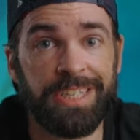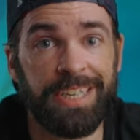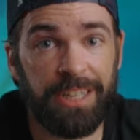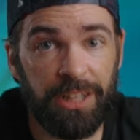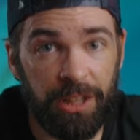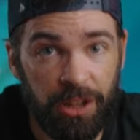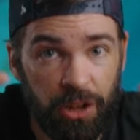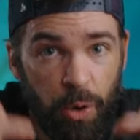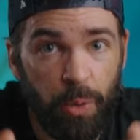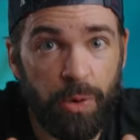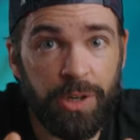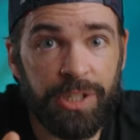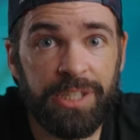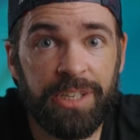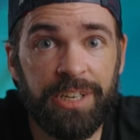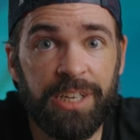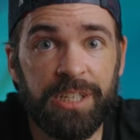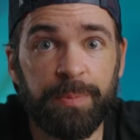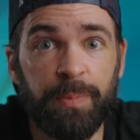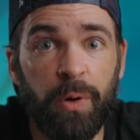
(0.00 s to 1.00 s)
It lowers
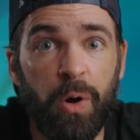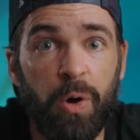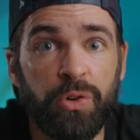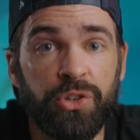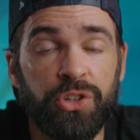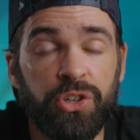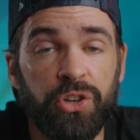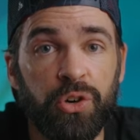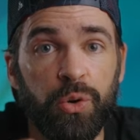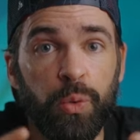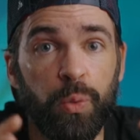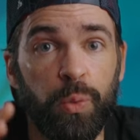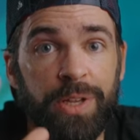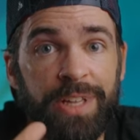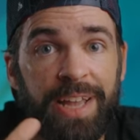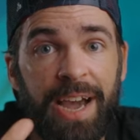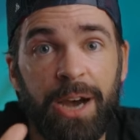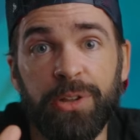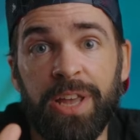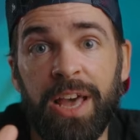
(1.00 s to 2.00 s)
the exposure
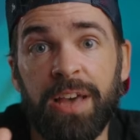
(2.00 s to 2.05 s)
without